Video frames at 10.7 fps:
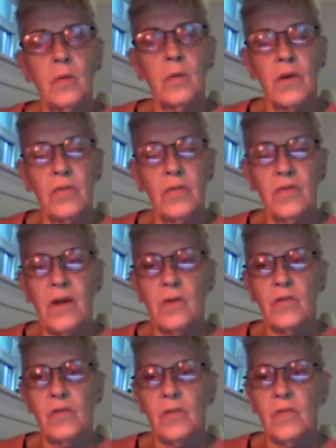one of the
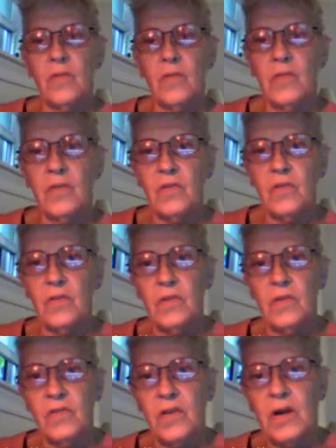founders of the
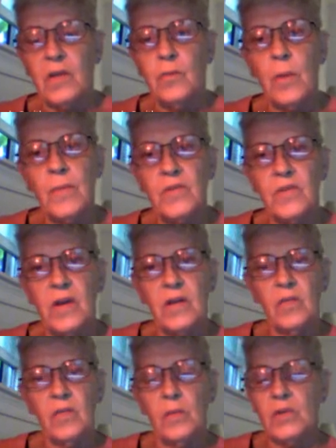study of women's
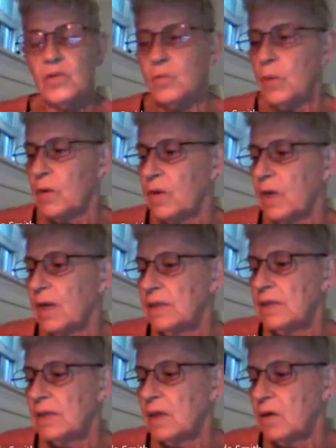studies, which is where the
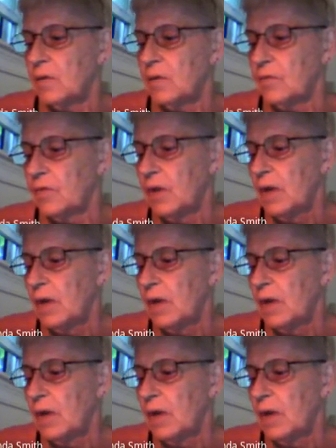idea of